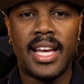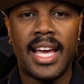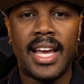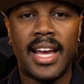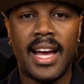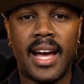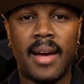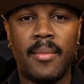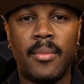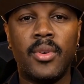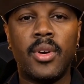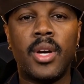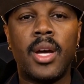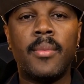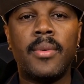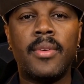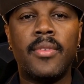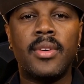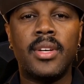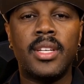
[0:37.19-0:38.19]
AI
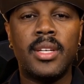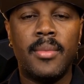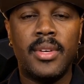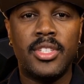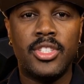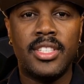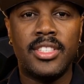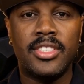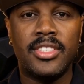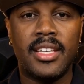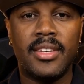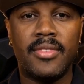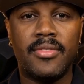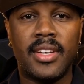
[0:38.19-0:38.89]
prompt for images and